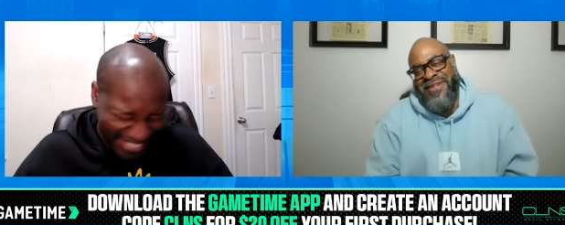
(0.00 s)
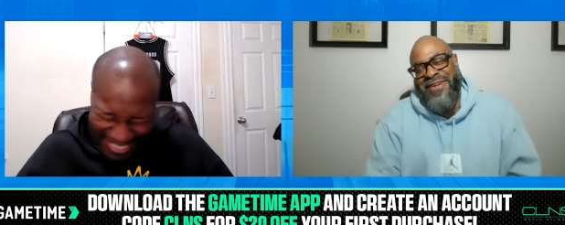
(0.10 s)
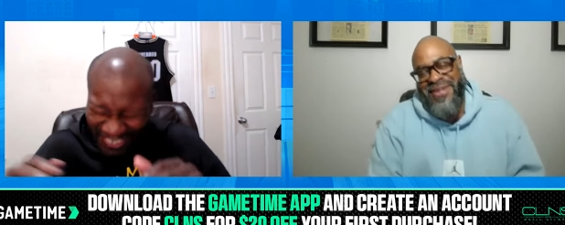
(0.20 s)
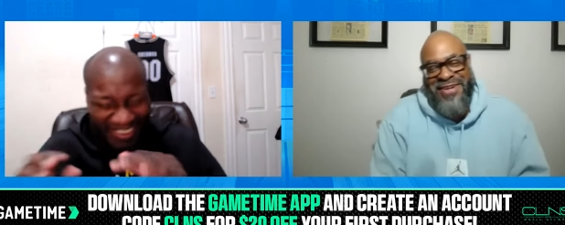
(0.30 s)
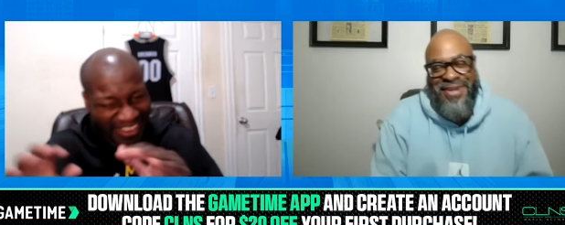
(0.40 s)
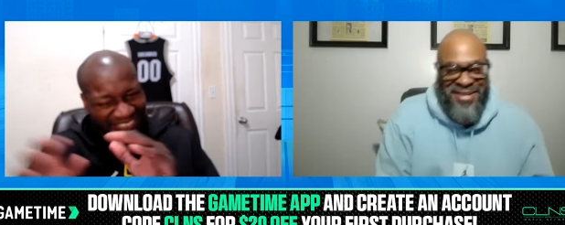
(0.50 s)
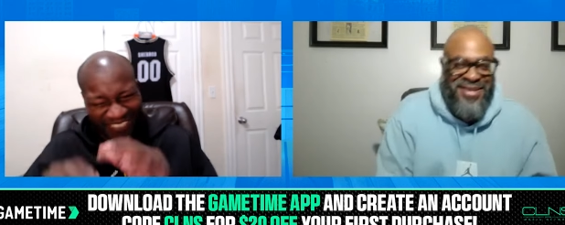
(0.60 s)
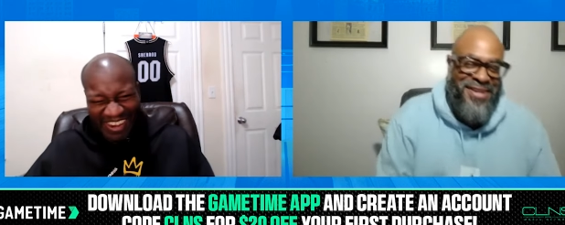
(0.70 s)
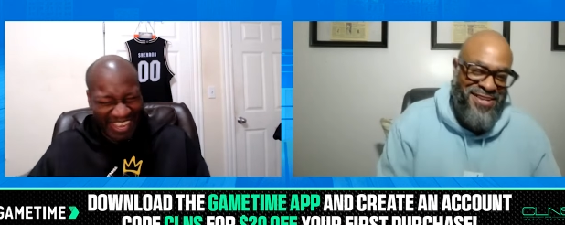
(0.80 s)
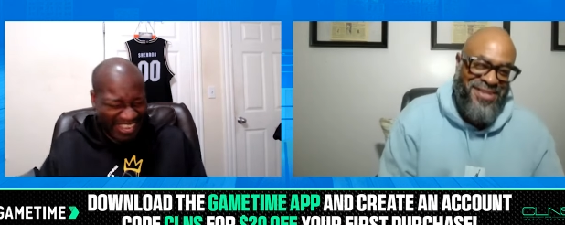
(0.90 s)
Speaker 1: you ain't
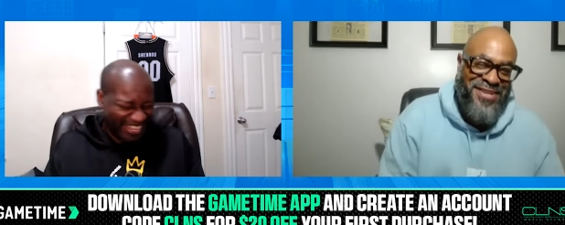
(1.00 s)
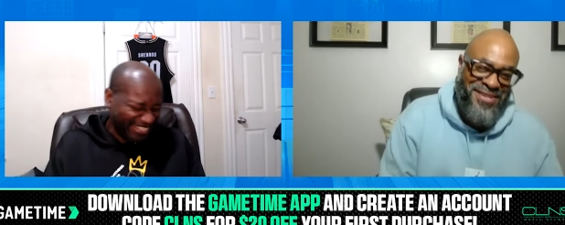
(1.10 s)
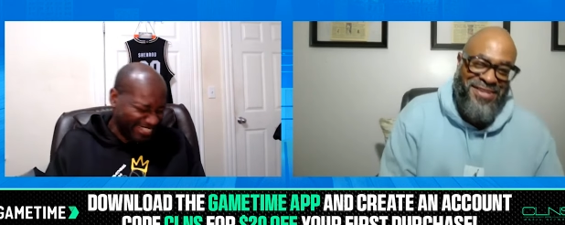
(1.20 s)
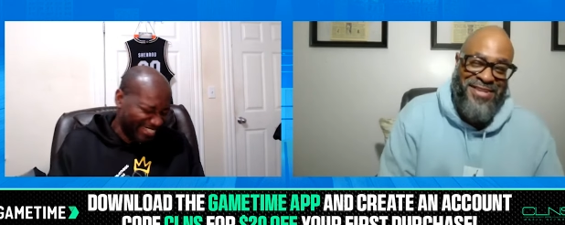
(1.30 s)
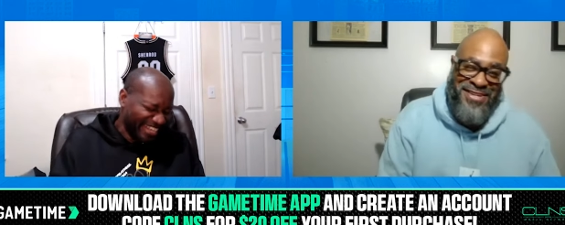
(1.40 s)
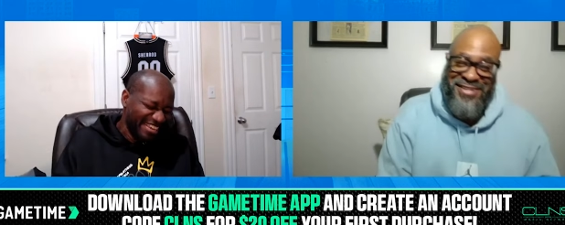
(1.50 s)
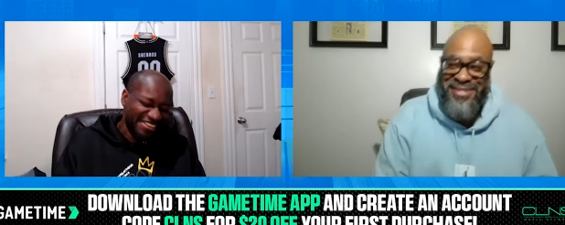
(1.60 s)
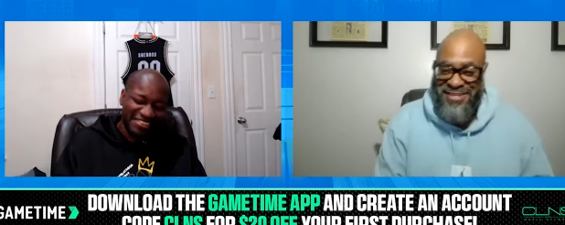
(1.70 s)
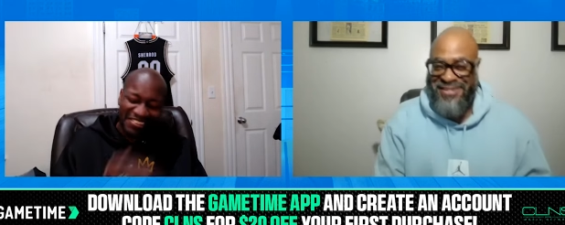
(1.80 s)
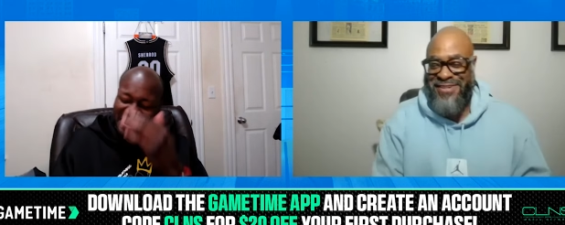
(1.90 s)

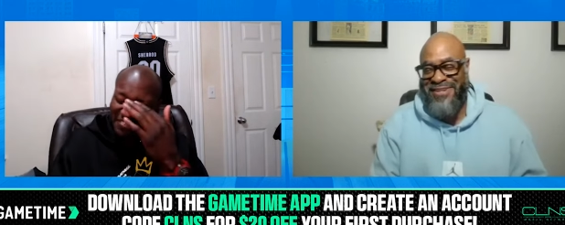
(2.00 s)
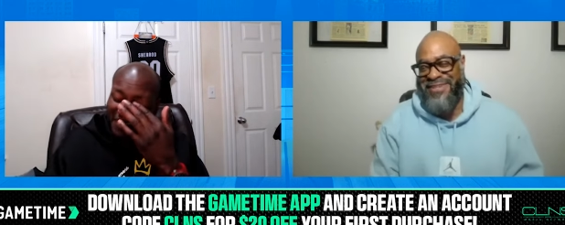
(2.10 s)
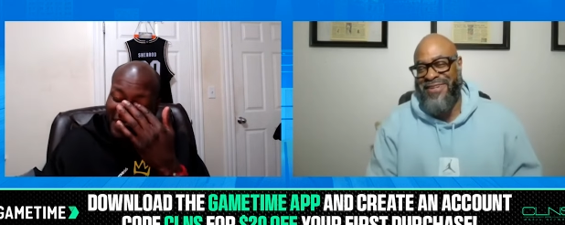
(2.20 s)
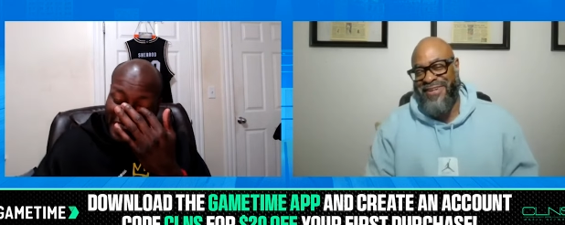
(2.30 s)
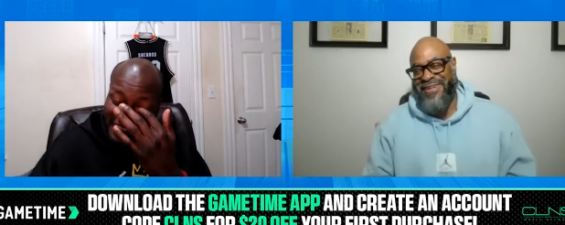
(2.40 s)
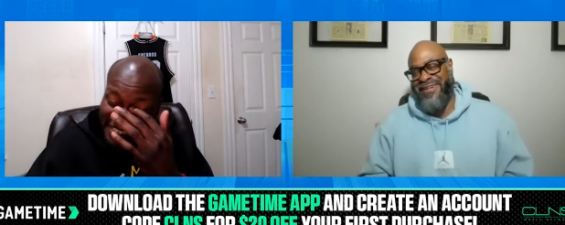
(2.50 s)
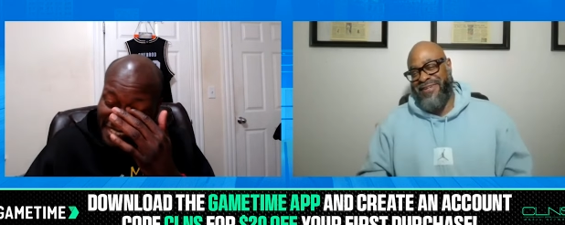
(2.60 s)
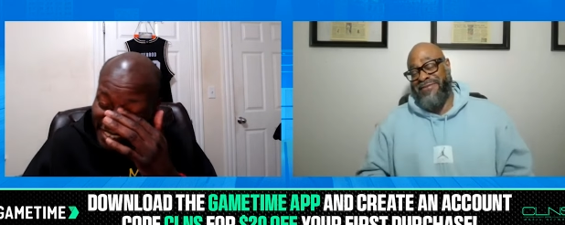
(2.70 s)
right. You ain't right.